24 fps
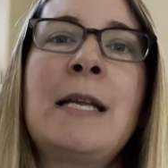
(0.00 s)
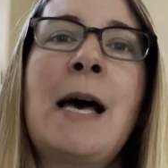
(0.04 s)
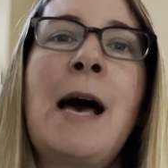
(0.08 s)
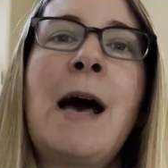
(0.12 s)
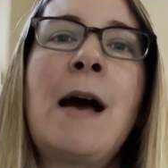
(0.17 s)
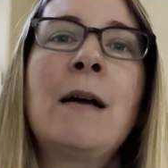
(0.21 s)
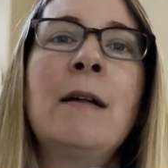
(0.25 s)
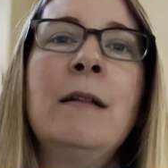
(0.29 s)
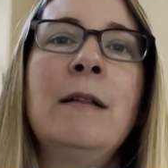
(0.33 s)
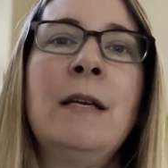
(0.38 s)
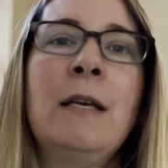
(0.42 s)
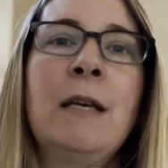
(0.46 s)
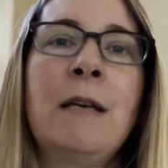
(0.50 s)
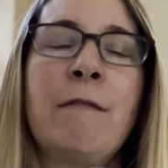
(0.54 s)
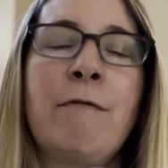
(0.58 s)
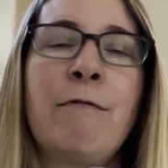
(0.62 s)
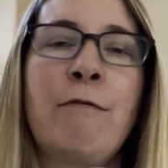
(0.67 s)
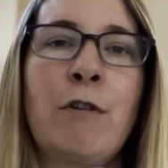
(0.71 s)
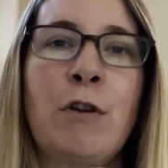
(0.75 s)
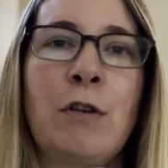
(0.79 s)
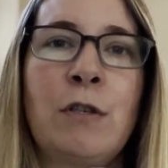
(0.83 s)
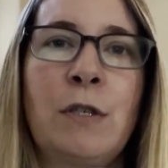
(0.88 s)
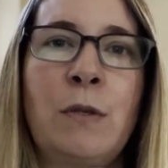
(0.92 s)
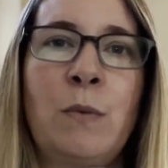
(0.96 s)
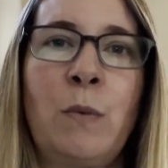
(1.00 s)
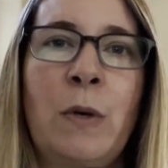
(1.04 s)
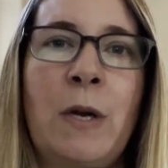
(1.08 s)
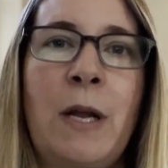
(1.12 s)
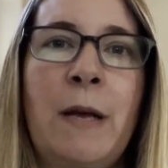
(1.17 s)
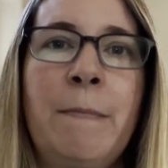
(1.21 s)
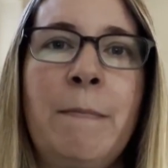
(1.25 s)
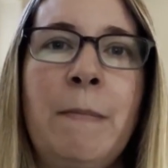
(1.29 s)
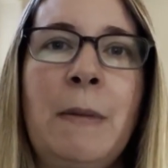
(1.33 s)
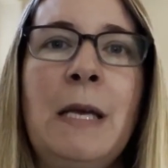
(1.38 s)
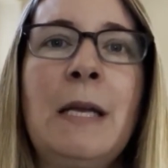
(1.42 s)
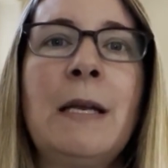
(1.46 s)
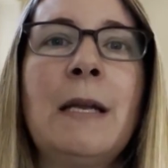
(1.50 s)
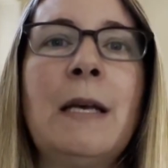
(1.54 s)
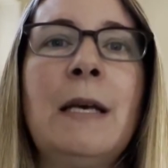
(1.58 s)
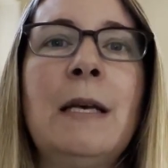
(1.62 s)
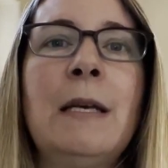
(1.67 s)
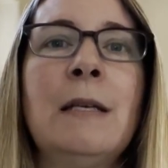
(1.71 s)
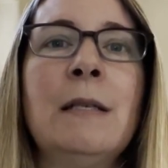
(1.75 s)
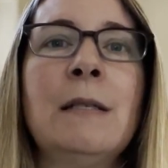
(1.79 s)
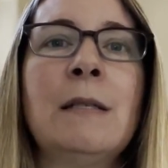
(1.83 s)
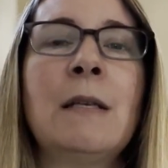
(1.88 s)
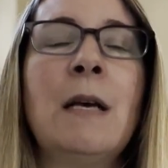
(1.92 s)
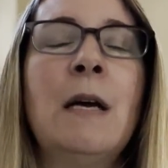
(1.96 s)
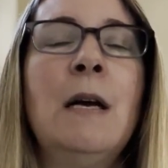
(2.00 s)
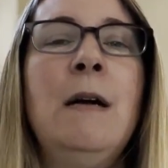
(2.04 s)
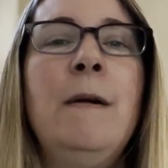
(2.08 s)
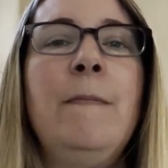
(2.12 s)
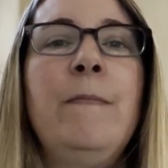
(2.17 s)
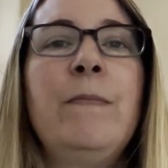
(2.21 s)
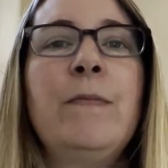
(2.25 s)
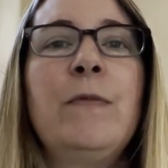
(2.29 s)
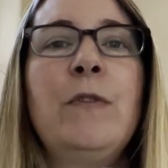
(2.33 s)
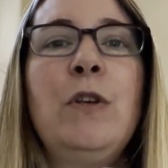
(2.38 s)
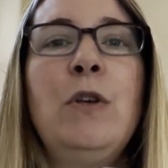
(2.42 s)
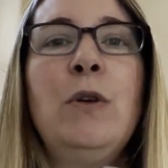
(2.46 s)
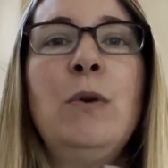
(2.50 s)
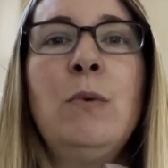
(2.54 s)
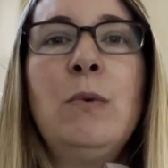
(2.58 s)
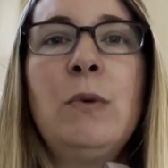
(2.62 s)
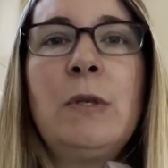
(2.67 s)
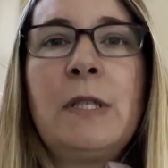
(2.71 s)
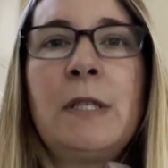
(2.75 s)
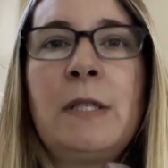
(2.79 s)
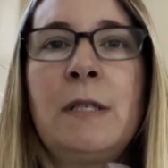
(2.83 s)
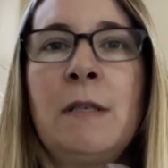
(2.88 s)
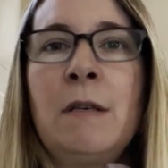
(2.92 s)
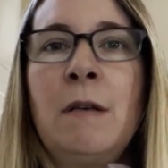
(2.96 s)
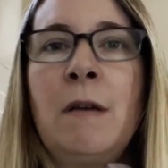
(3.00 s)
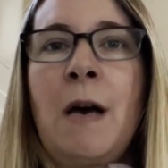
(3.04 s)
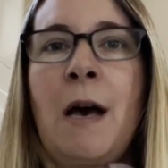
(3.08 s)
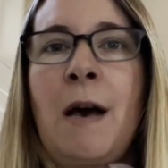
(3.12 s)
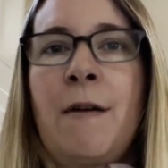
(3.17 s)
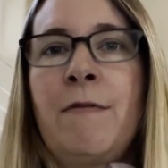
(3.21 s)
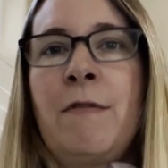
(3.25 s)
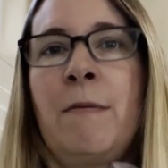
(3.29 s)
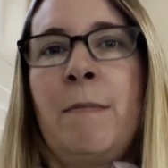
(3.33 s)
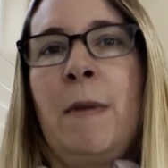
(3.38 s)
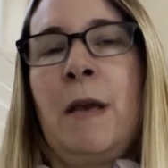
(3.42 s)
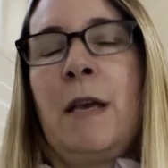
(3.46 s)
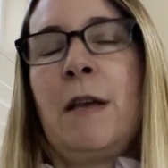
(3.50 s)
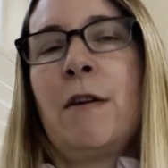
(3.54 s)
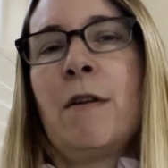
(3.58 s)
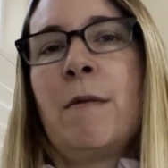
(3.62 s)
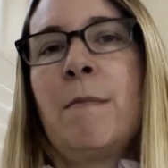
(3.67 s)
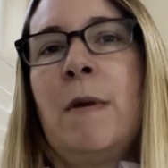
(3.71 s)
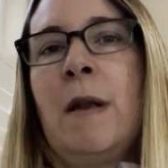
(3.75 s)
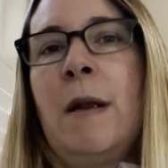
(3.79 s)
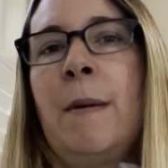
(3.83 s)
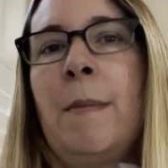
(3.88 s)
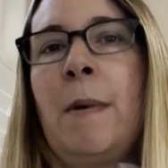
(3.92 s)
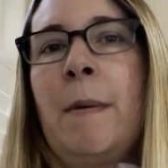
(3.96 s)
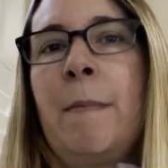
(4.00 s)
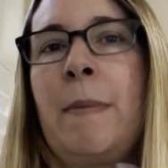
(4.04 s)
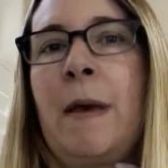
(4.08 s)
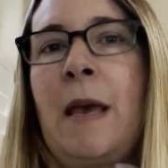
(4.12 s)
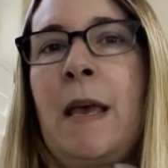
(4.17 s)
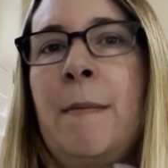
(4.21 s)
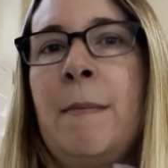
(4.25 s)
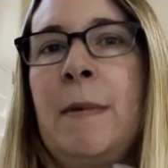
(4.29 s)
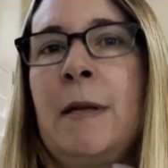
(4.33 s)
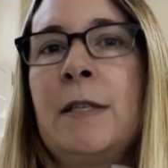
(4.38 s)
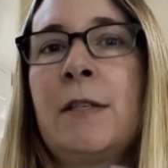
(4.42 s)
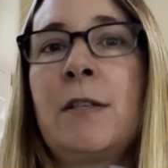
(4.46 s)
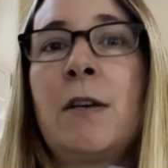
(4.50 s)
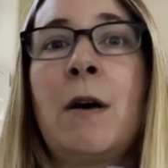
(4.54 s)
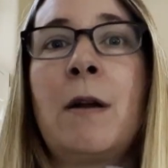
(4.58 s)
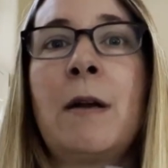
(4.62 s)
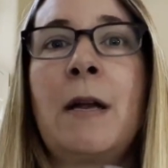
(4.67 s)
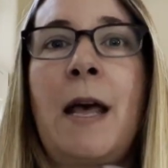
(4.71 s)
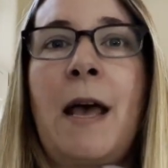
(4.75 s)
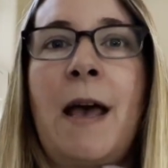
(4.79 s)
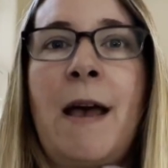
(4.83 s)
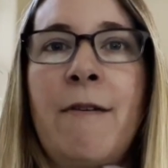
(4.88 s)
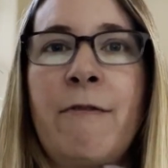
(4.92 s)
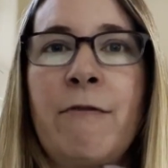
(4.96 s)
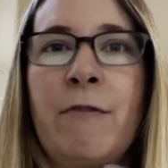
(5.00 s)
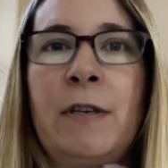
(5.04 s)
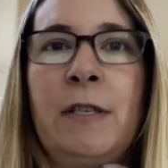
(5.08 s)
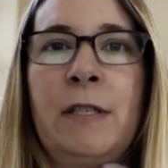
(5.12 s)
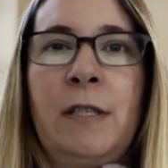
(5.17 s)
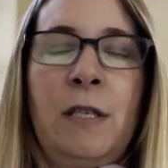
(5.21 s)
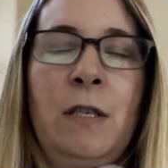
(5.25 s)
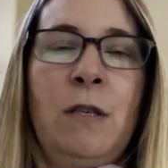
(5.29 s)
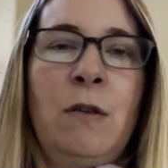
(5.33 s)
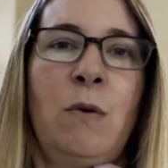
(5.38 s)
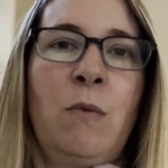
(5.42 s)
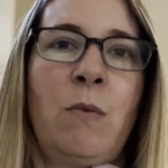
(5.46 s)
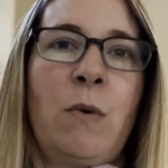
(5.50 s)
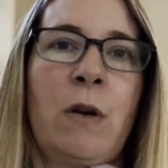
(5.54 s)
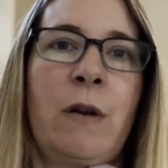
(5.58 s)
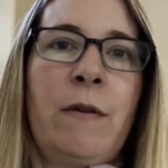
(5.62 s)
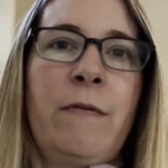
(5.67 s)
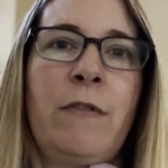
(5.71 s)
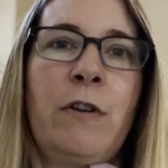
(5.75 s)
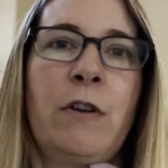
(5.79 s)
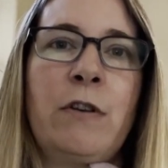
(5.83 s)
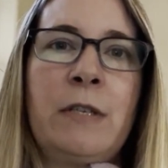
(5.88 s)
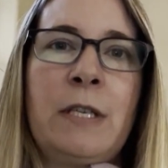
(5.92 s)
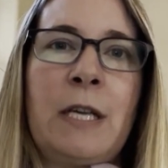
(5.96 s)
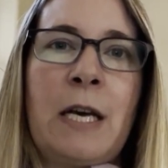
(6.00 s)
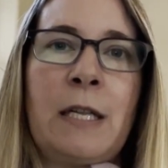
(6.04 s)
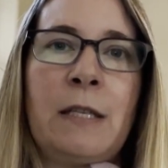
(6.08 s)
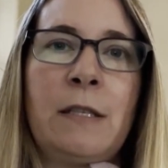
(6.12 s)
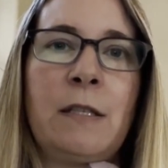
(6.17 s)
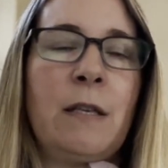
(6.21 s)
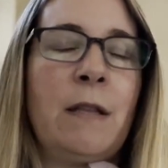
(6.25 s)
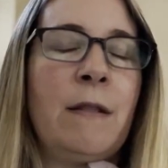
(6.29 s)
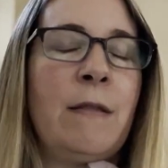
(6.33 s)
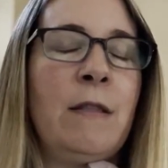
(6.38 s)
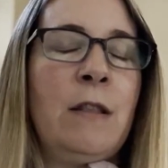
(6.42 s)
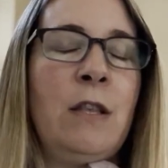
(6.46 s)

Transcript: tackling it first, what I mean is you still have to make your minimum payments on every single one of your debts.